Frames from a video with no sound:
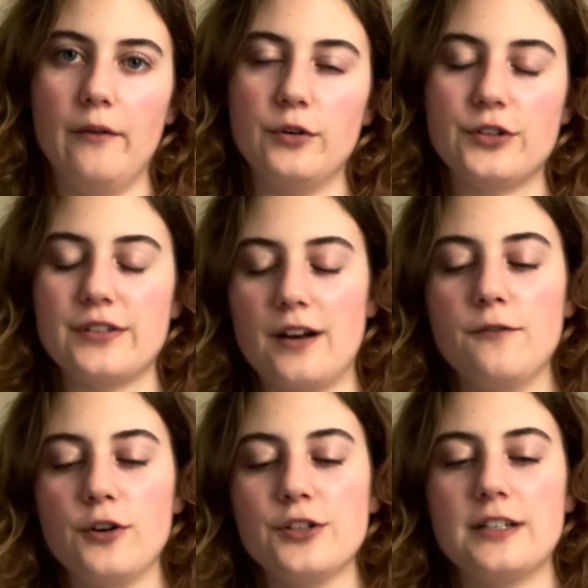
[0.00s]
which is an
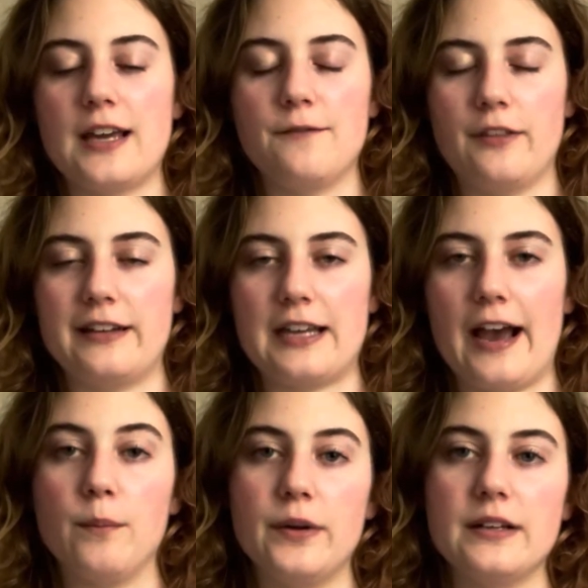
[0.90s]
unfortunate time for that to
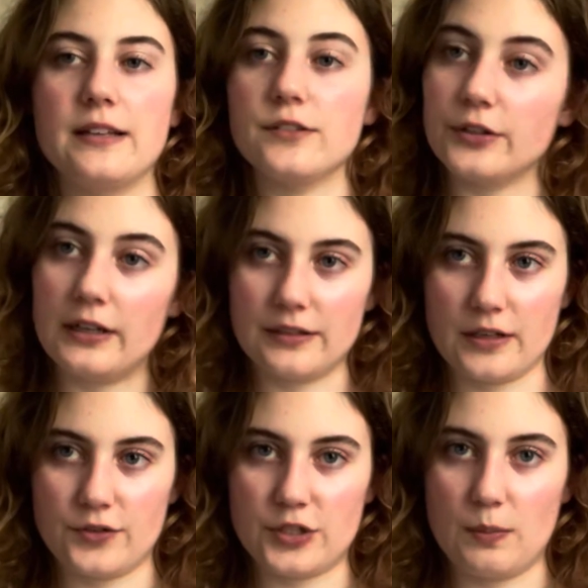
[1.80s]
happen considering it's
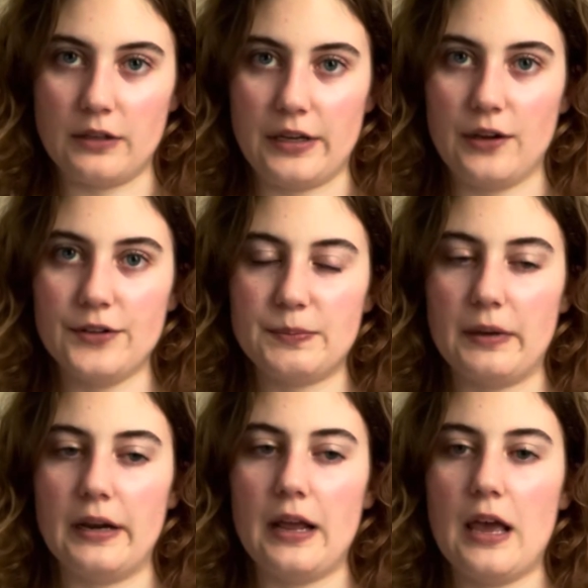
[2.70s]
such small needles,
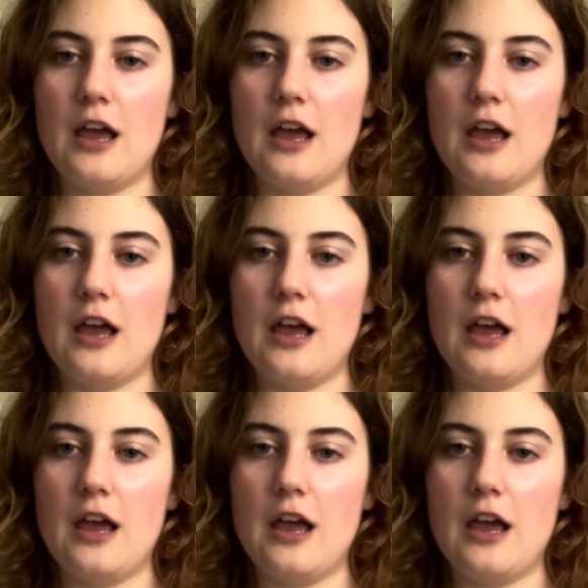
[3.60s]
but